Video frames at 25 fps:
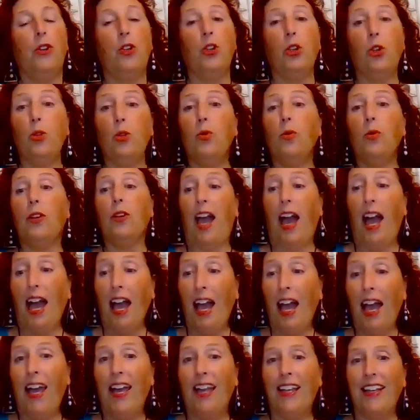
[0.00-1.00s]
You
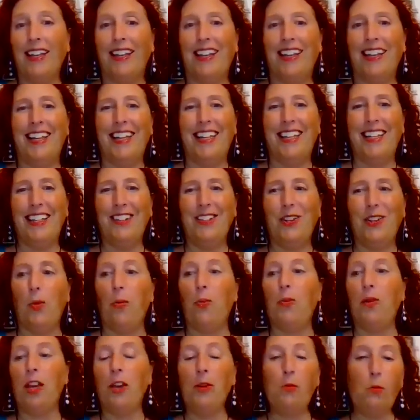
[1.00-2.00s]
can,
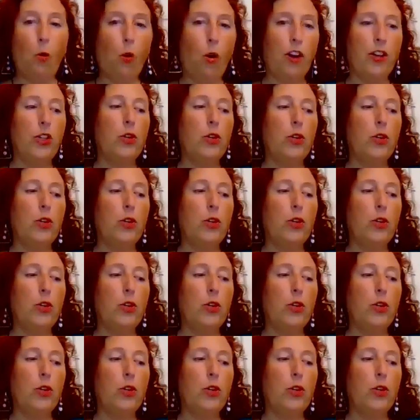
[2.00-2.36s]
be more.